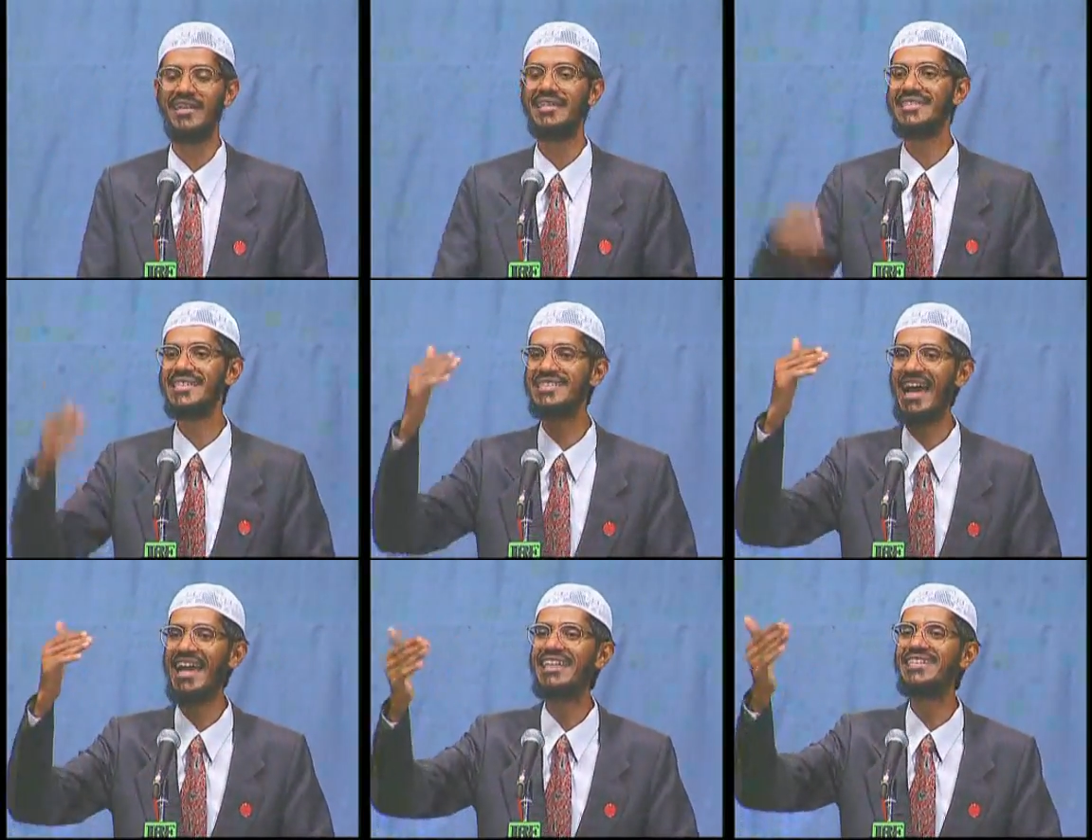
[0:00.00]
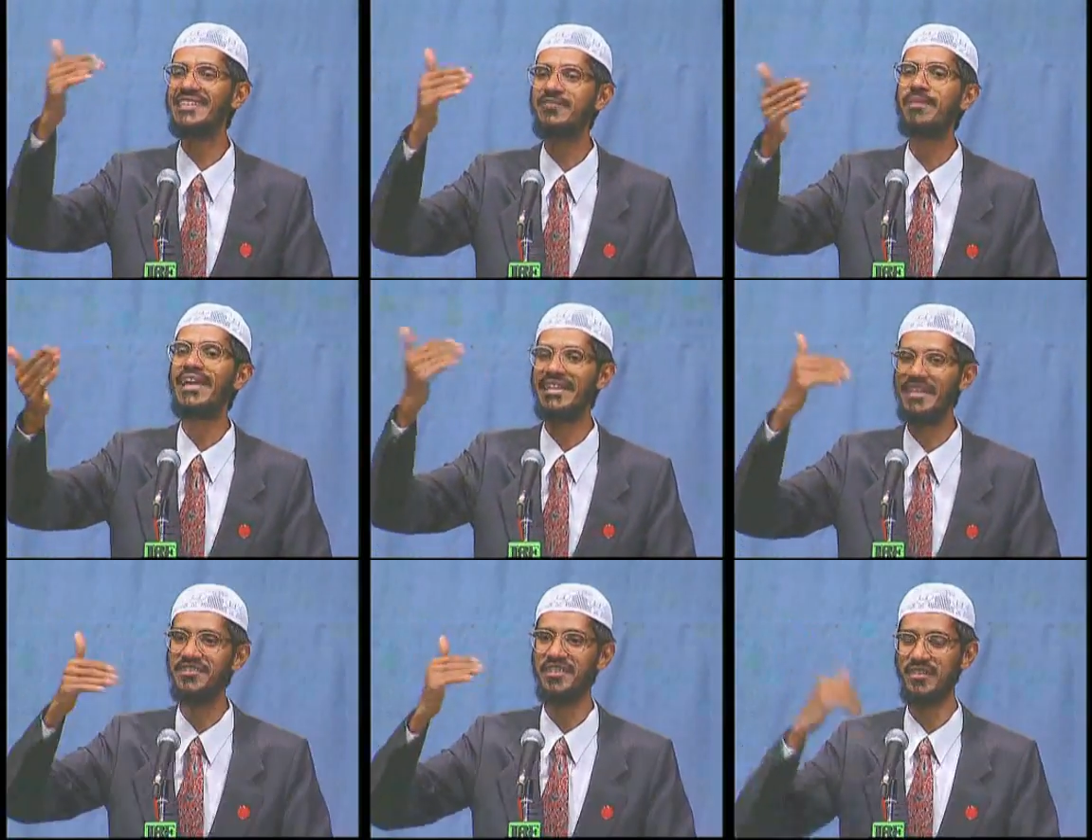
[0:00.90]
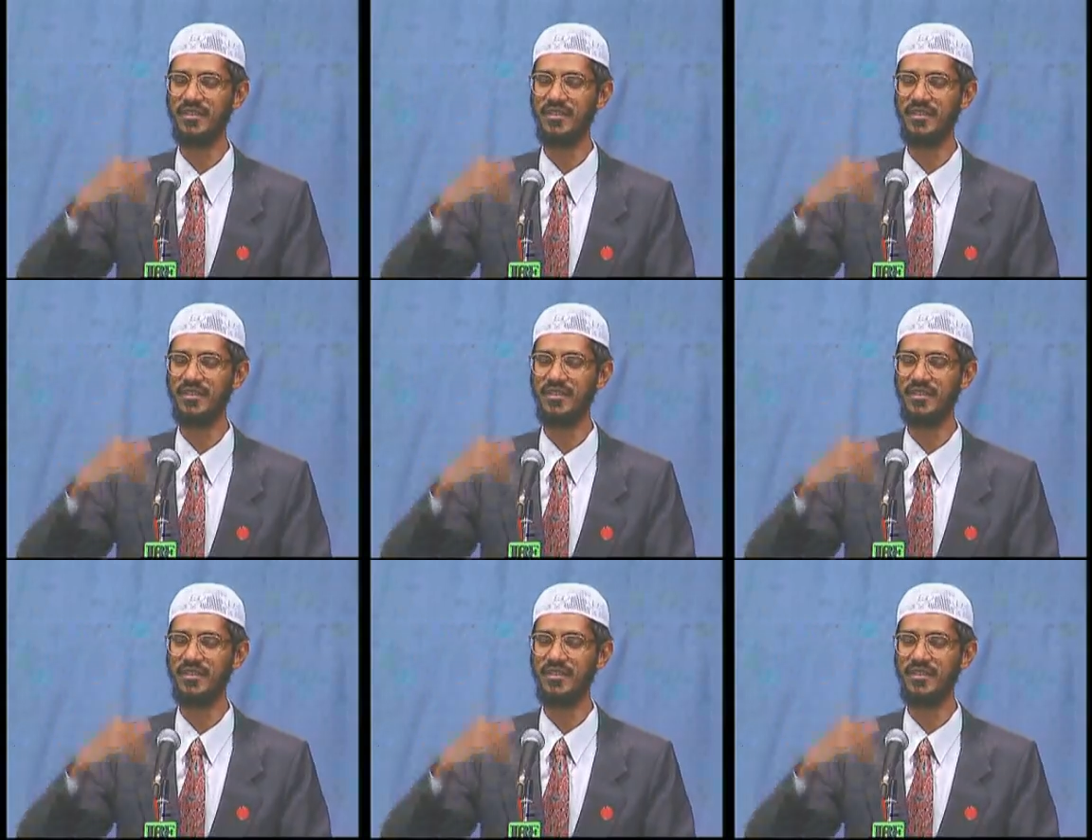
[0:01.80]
The challenge is made easier.